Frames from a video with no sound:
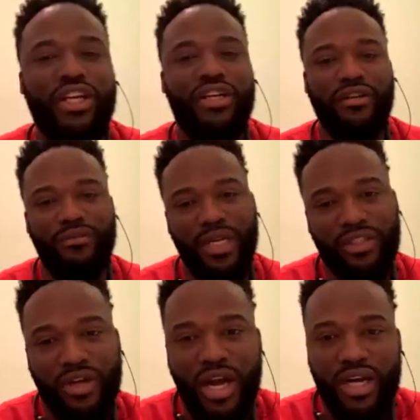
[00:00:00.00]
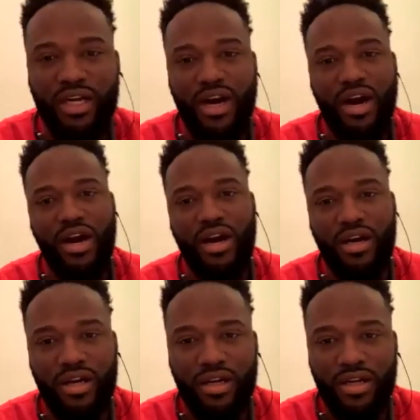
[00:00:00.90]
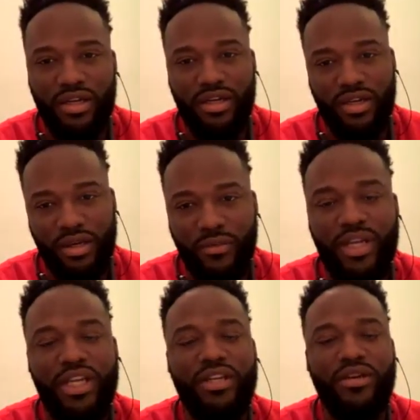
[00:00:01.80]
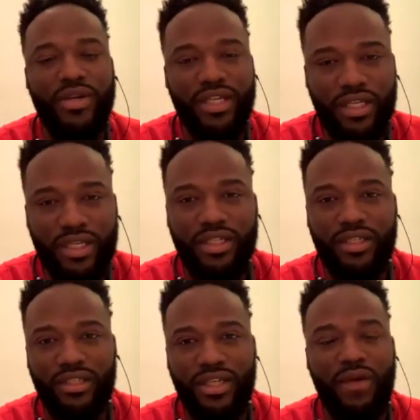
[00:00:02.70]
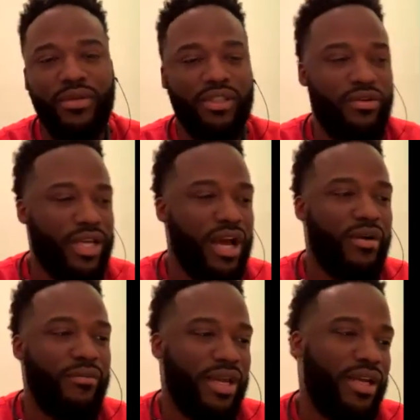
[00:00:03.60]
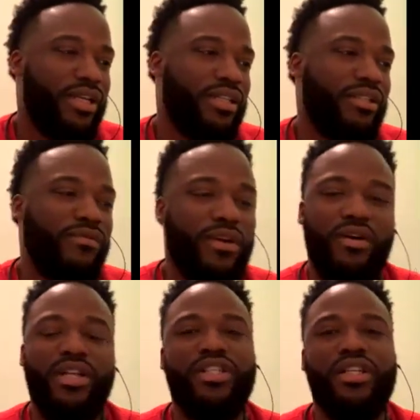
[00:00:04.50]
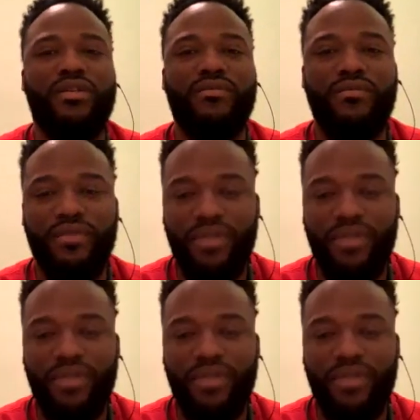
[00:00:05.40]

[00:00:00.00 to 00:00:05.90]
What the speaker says: shouldn't have been trying to guard him when he knew he couldn't. That was on Yao Ming's fault. He should have.